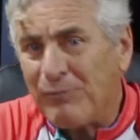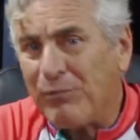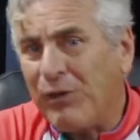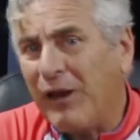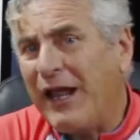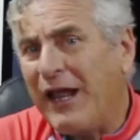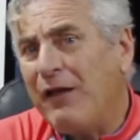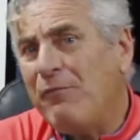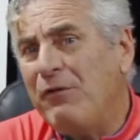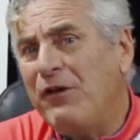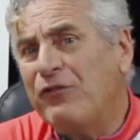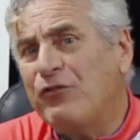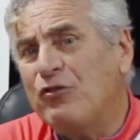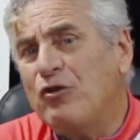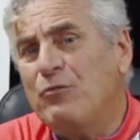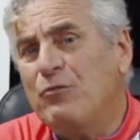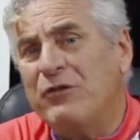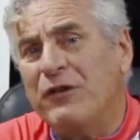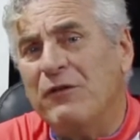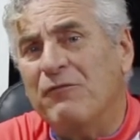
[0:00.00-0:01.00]
Play
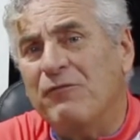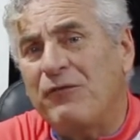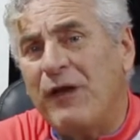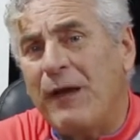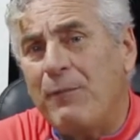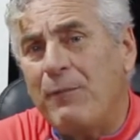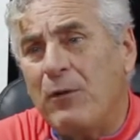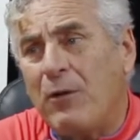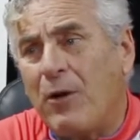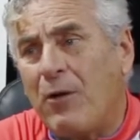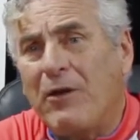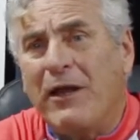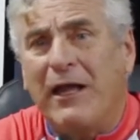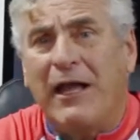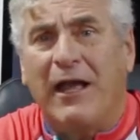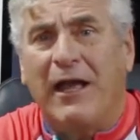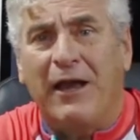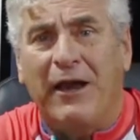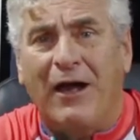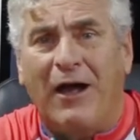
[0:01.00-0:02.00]
resumes in February,
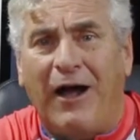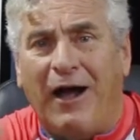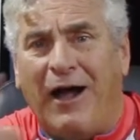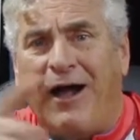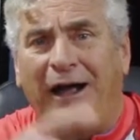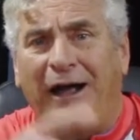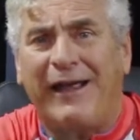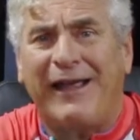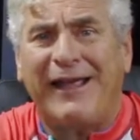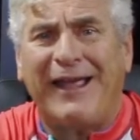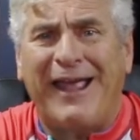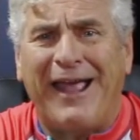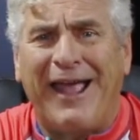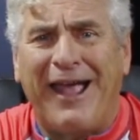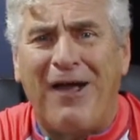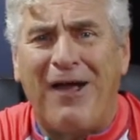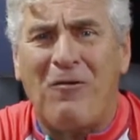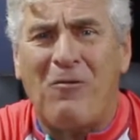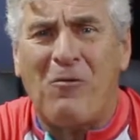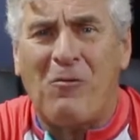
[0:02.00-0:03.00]
and I
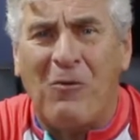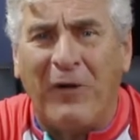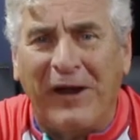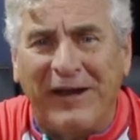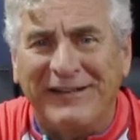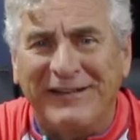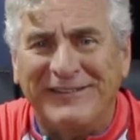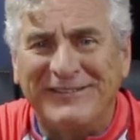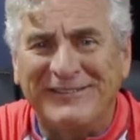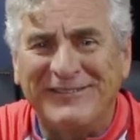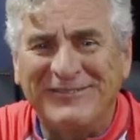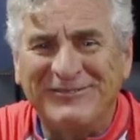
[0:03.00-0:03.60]
can't wait.